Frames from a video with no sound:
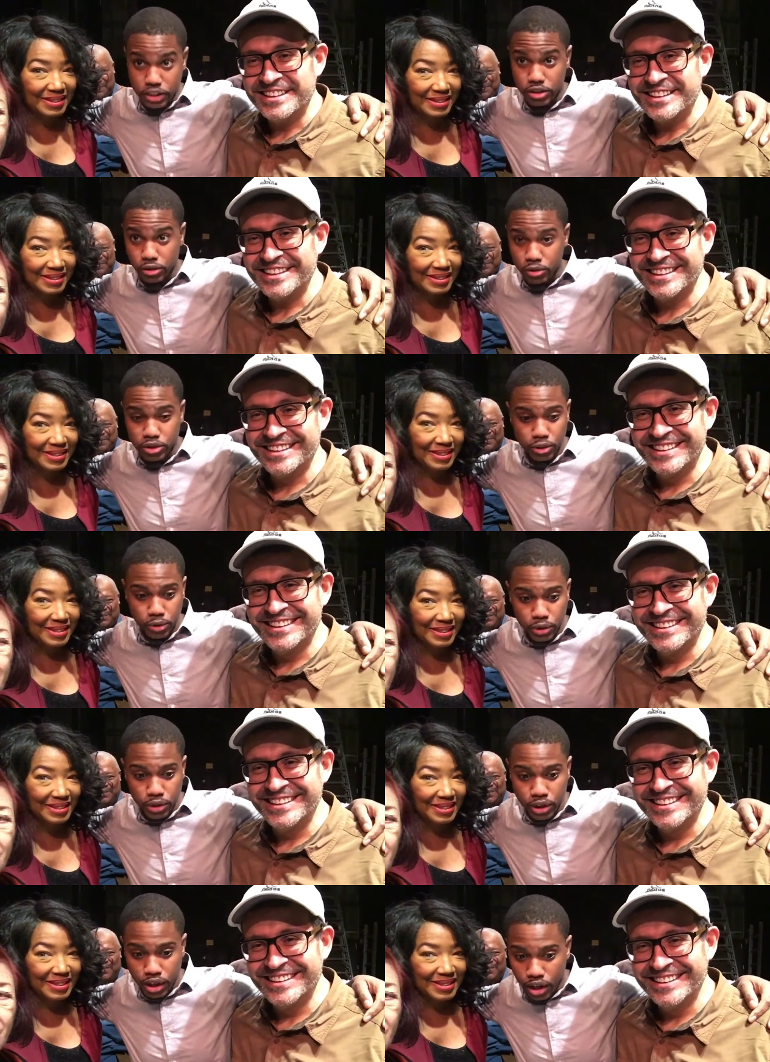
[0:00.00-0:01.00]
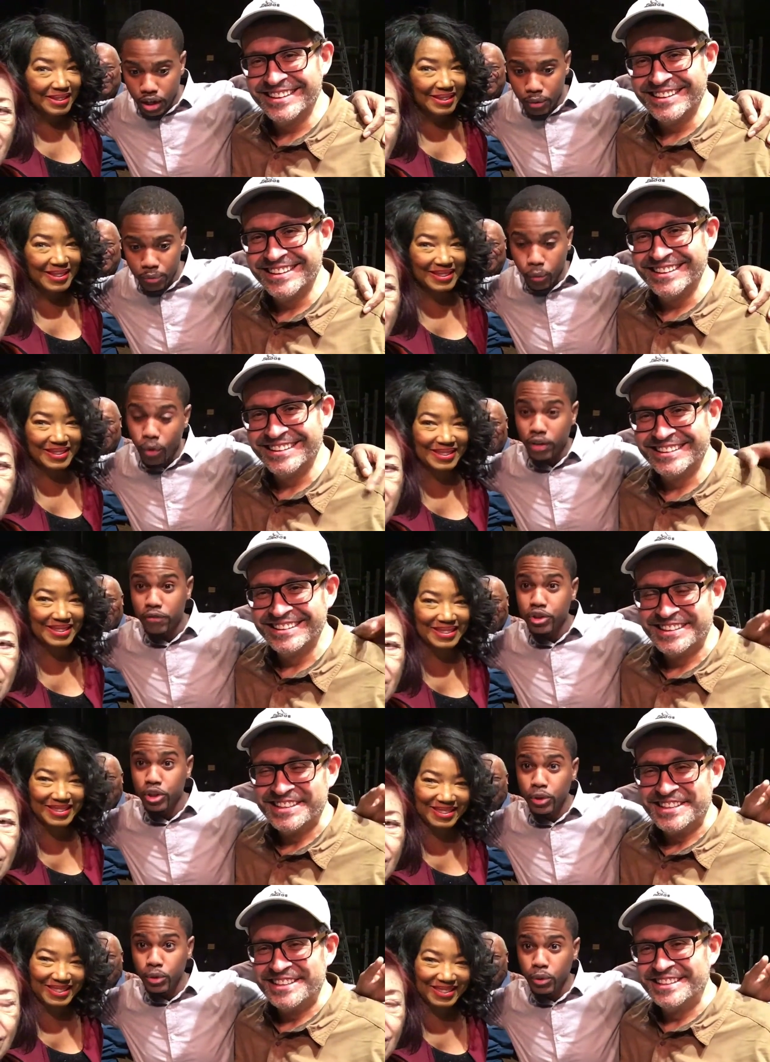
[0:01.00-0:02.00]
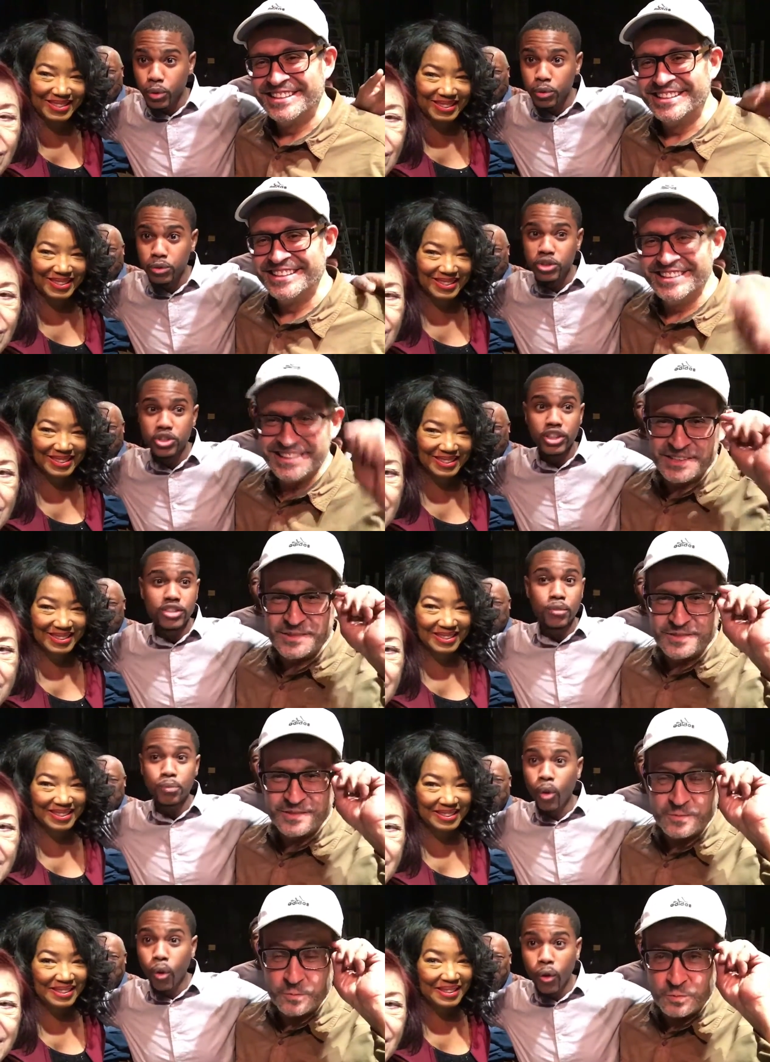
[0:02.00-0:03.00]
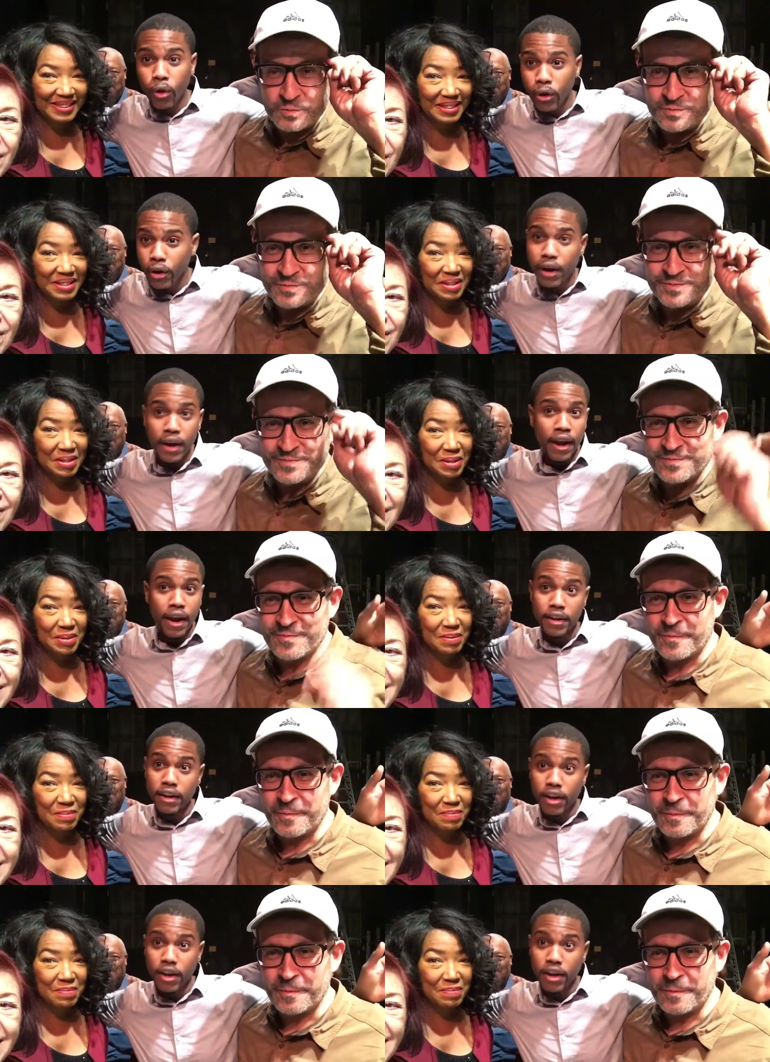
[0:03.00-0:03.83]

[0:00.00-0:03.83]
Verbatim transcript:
Speaker 1: zoot suitor, one of two who's just poor and